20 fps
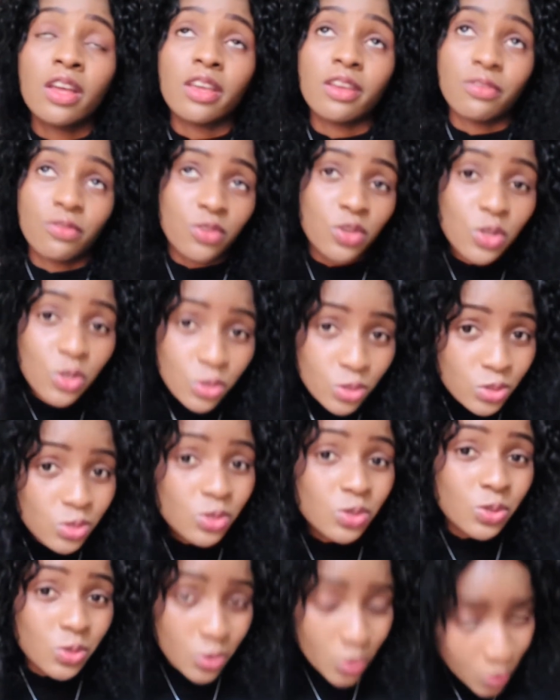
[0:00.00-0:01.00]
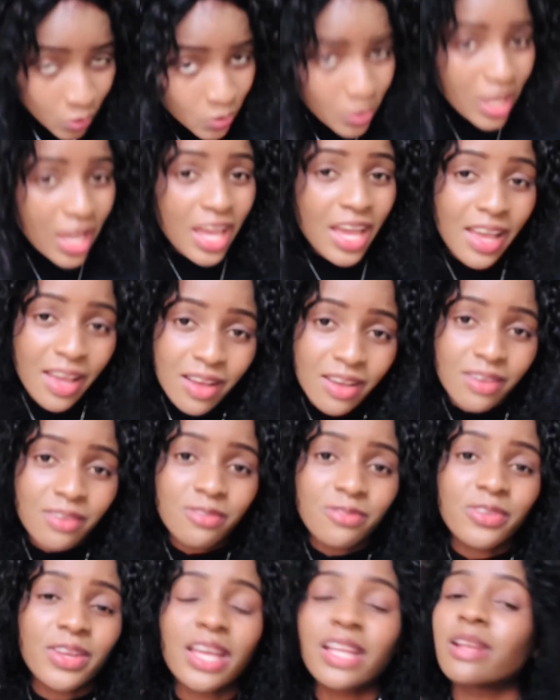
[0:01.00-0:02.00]
If you do
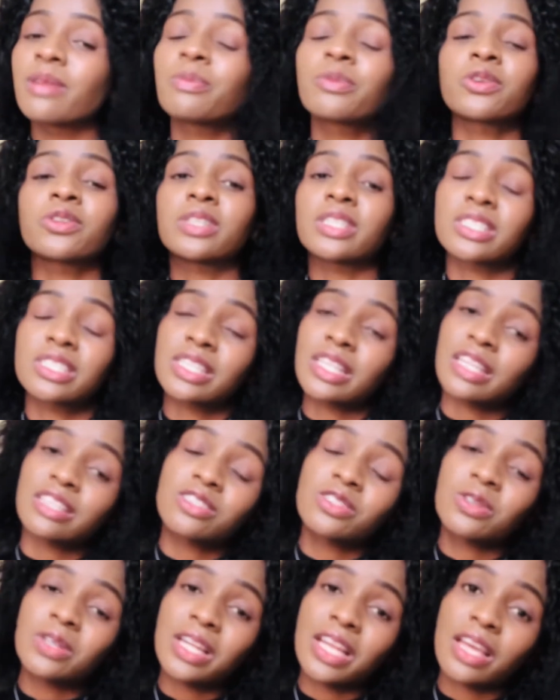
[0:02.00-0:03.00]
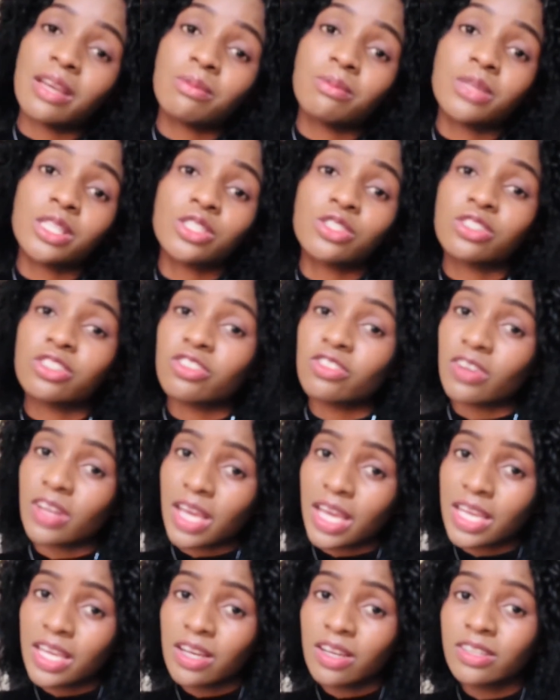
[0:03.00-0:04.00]
have any products that you'd like me to
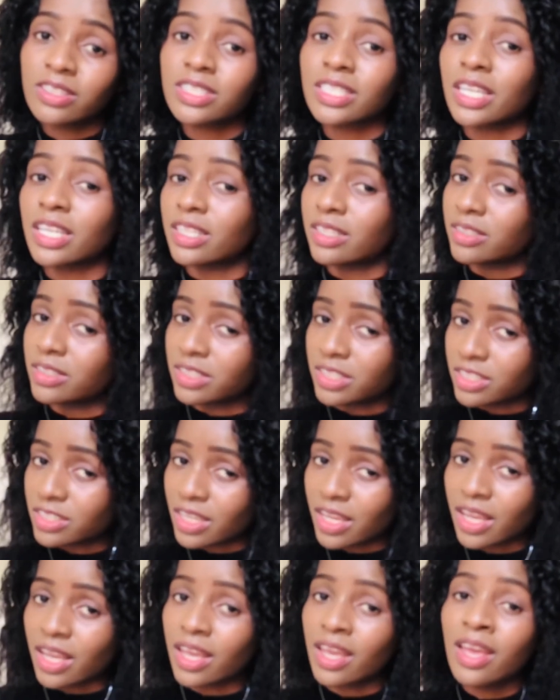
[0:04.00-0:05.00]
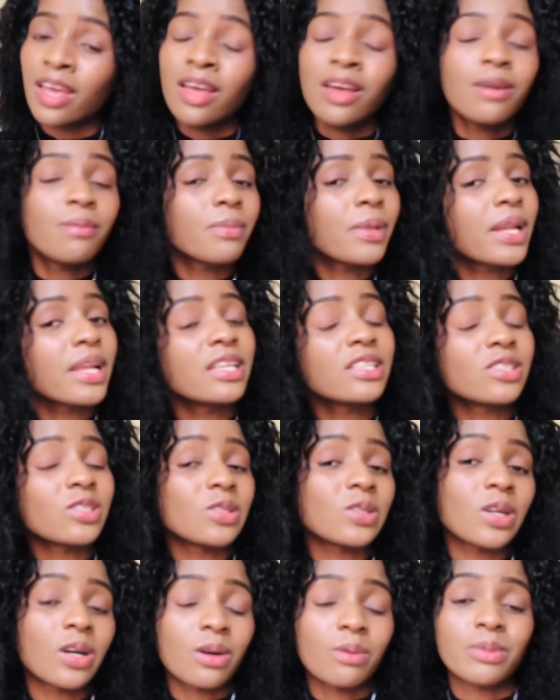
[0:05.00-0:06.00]
try out and share, please
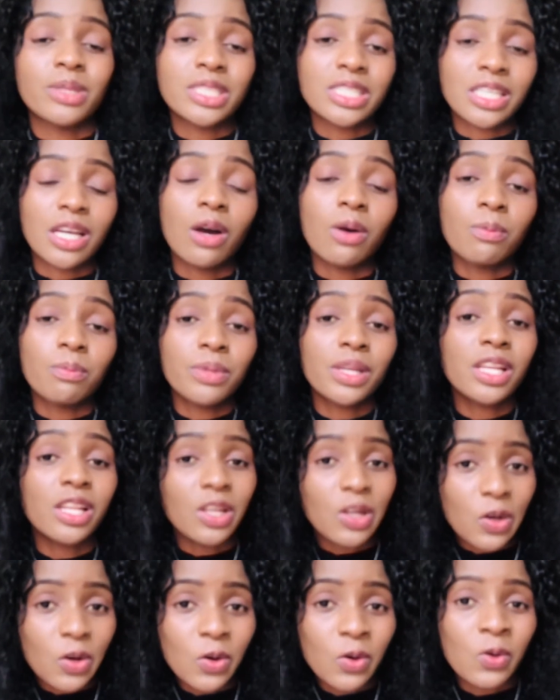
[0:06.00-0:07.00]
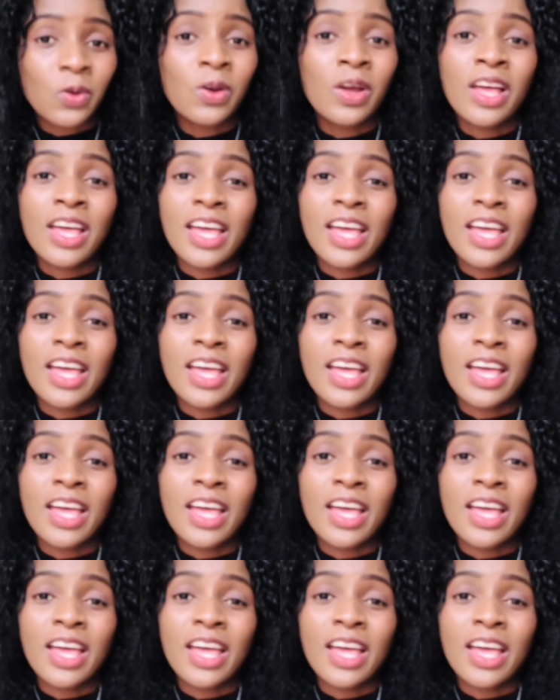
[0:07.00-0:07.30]
do comment down below.